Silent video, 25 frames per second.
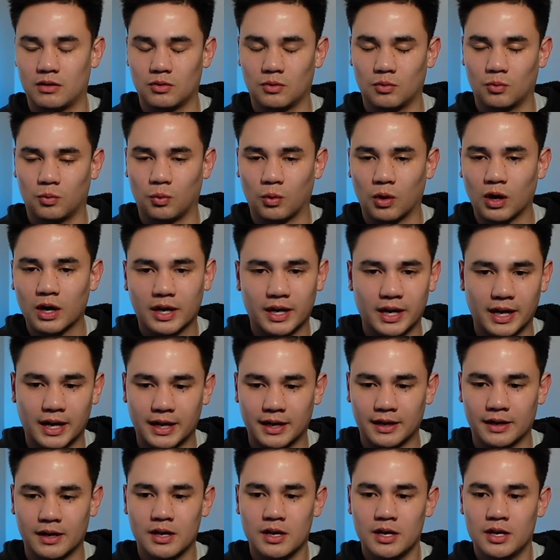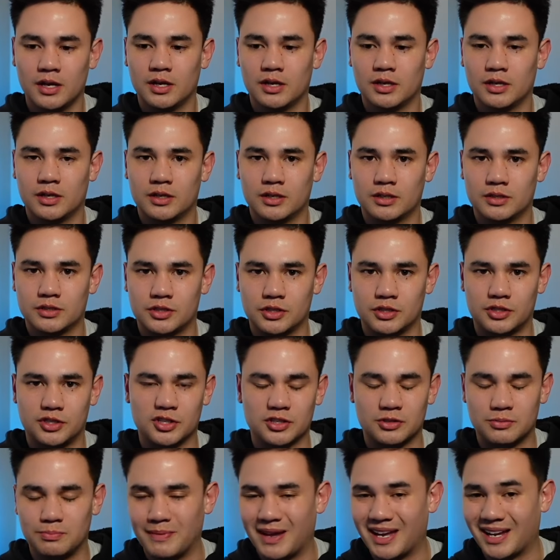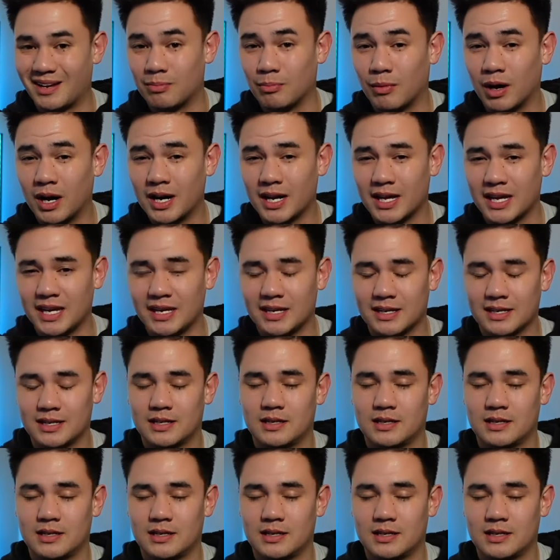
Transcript: working to just make money